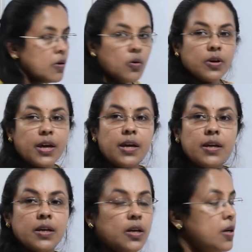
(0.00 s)

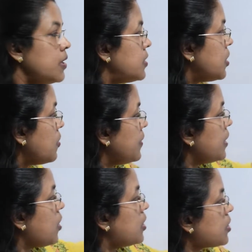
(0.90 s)
Okay, now we
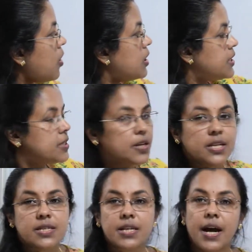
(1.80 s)
got all the
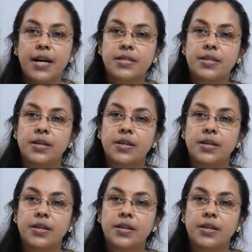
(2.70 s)
three sides.